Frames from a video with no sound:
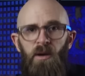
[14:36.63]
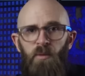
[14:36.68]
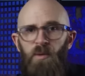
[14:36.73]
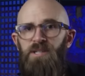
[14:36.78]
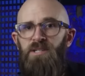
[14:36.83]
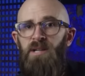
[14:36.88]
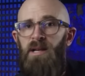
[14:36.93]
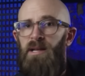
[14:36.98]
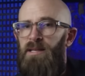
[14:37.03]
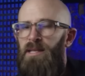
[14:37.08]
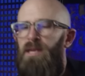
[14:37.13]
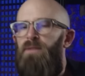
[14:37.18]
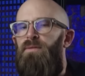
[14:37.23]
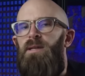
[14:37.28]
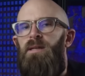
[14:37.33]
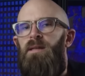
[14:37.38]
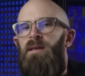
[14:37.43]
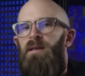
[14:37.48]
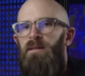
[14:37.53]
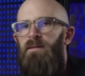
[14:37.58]
which,
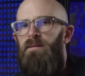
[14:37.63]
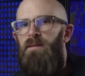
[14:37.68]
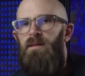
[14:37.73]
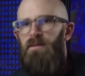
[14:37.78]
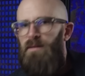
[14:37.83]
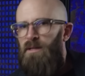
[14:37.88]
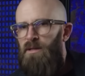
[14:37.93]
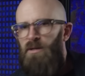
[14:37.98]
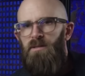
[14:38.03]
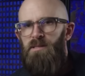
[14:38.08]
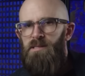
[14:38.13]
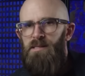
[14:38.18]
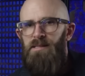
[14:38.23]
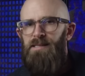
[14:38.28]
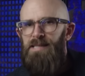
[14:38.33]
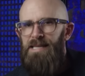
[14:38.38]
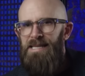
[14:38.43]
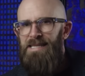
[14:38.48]
given that the continent